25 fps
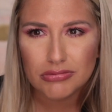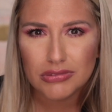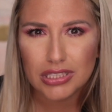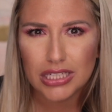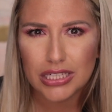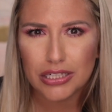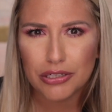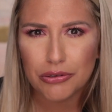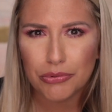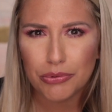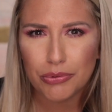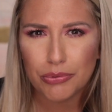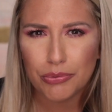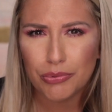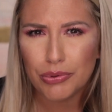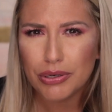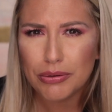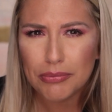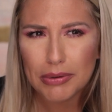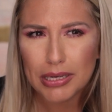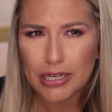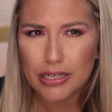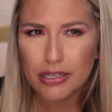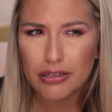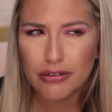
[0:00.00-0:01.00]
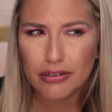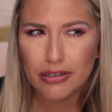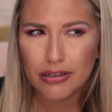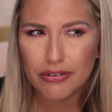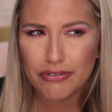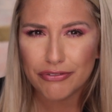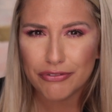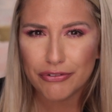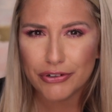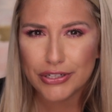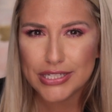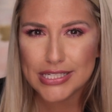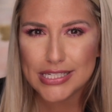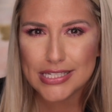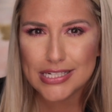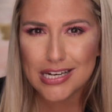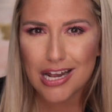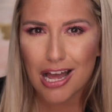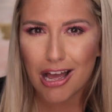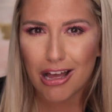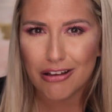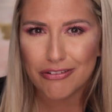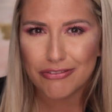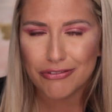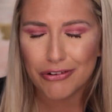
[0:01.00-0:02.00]
Like, well, when am I going to get free
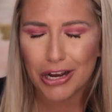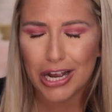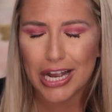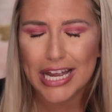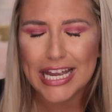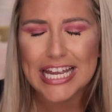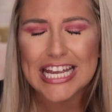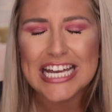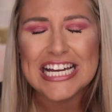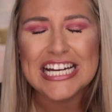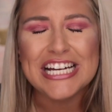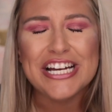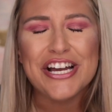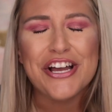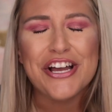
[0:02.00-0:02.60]
stuff, right?